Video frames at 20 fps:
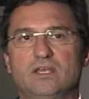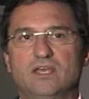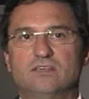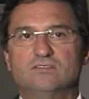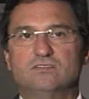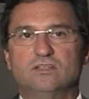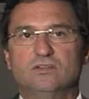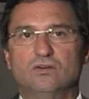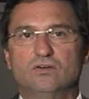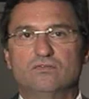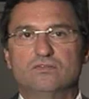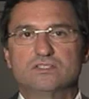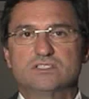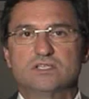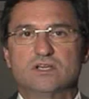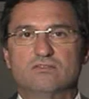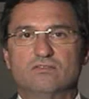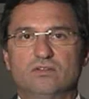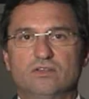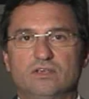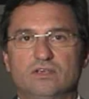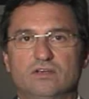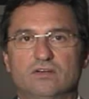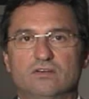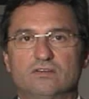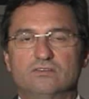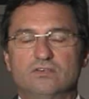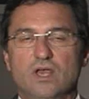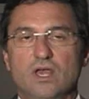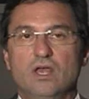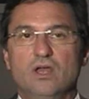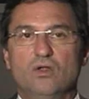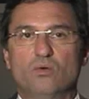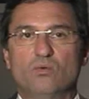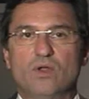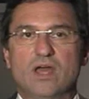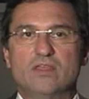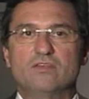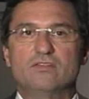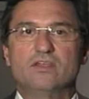testing over several years
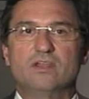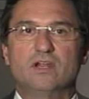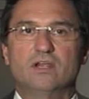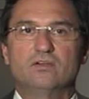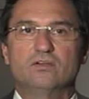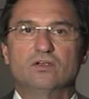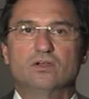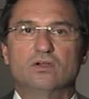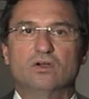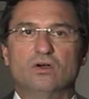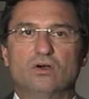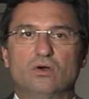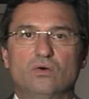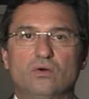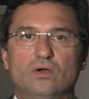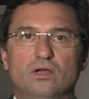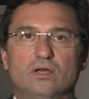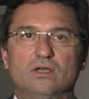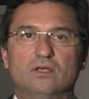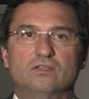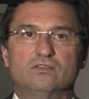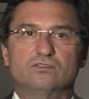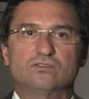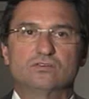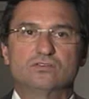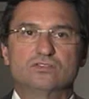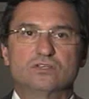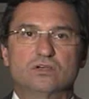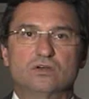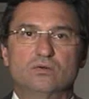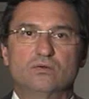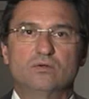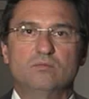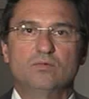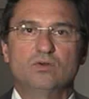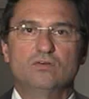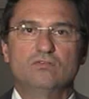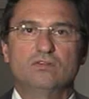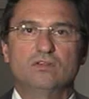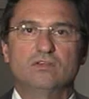rather than undergo surgical
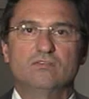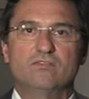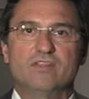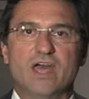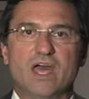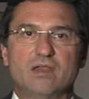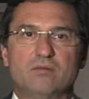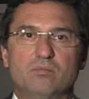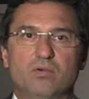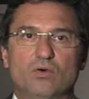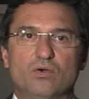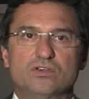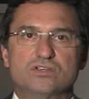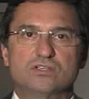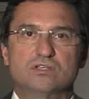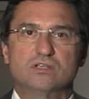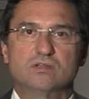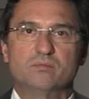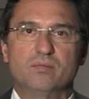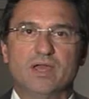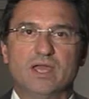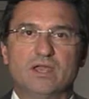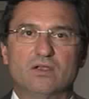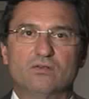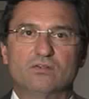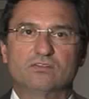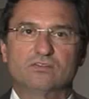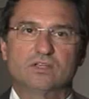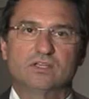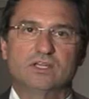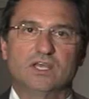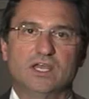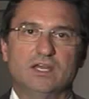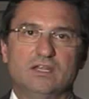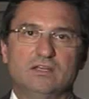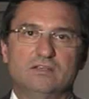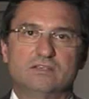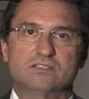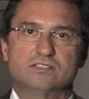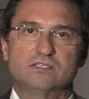removal of that portion of the pancreas
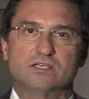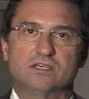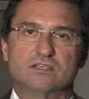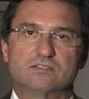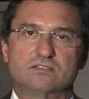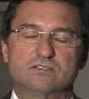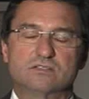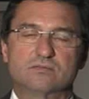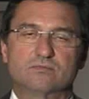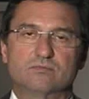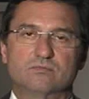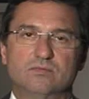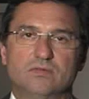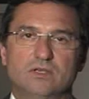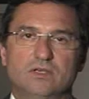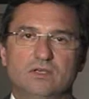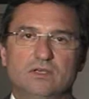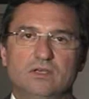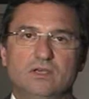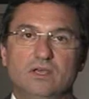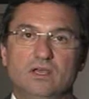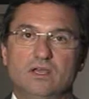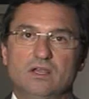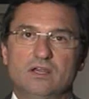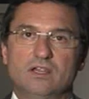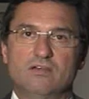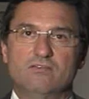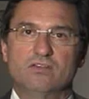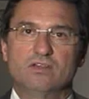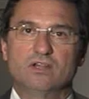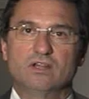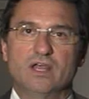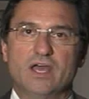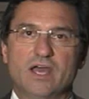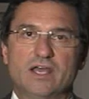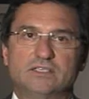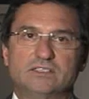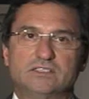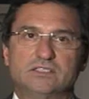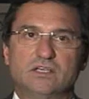containing the cyst.
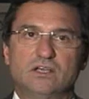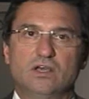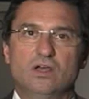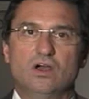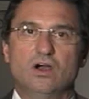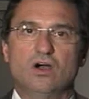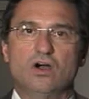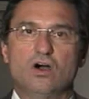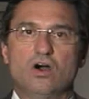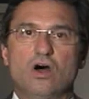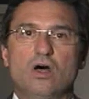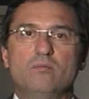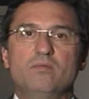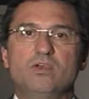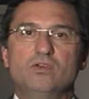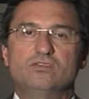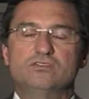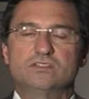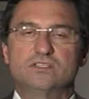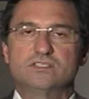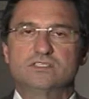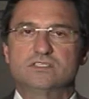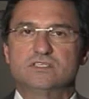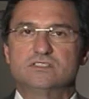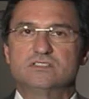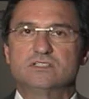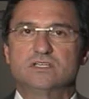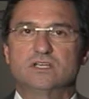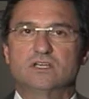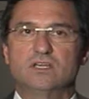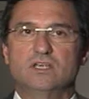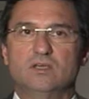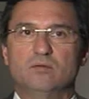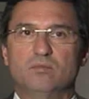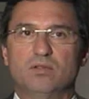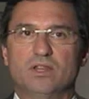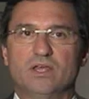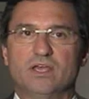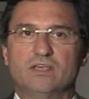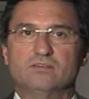Nevertheless, all mucinous cystic
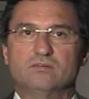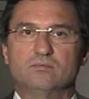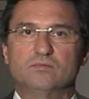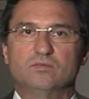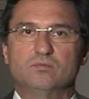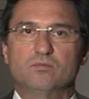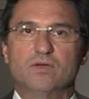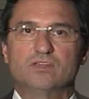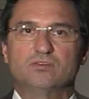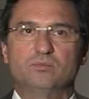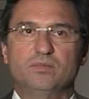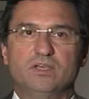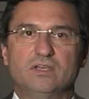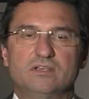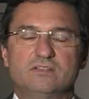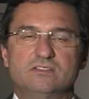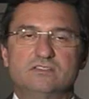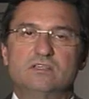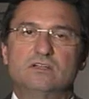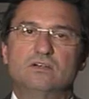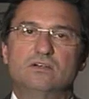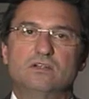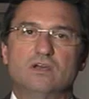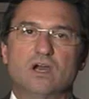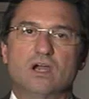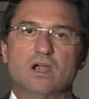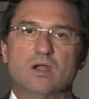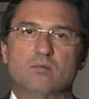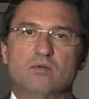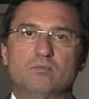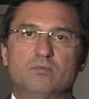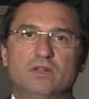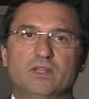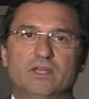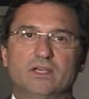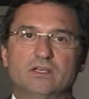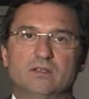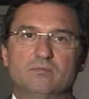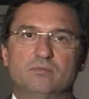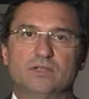neoplasms must be considered to harbor
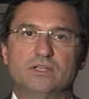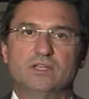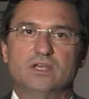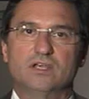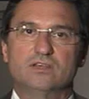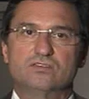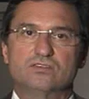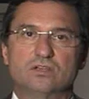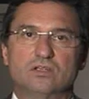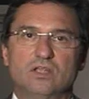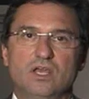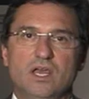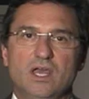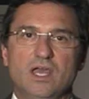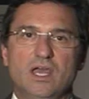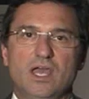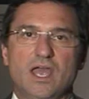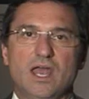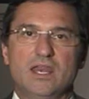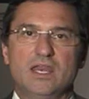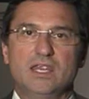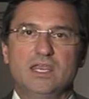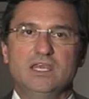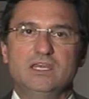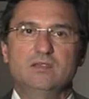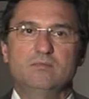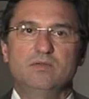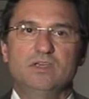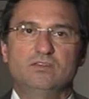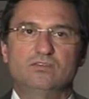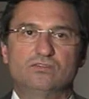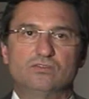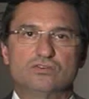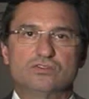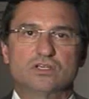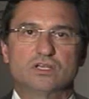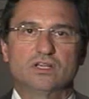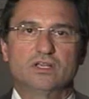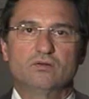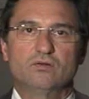malignant potential and need to be
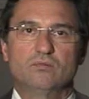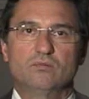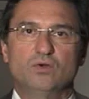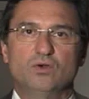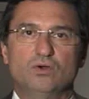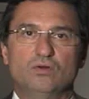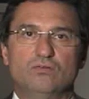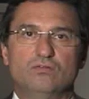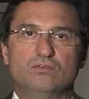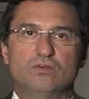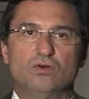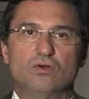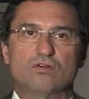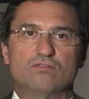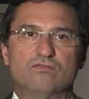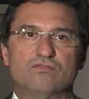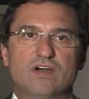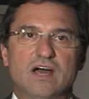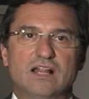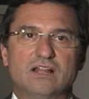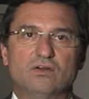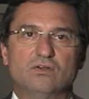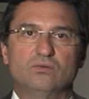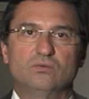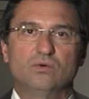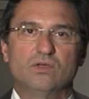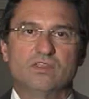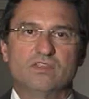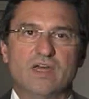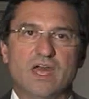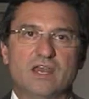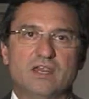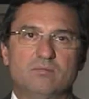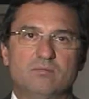surgically removed or followed with that